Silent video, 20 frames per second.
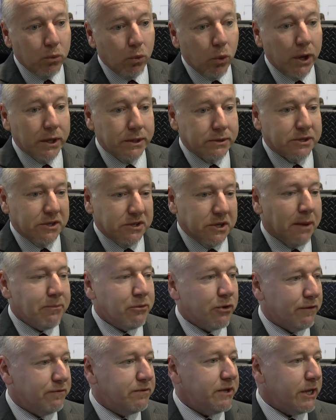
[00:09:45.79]
what the
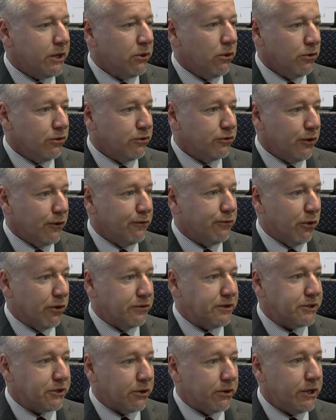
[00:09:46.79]
number of vehicles and so
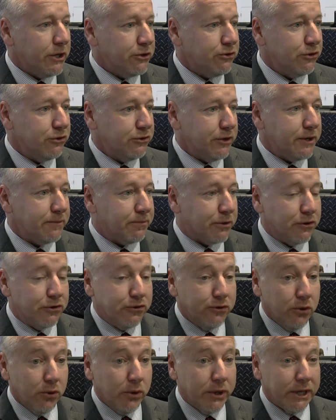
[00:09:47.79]
forth that they're interested in
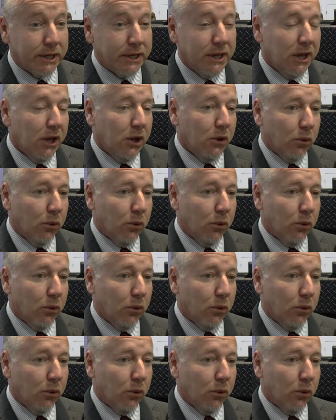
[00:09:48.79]
pursuing,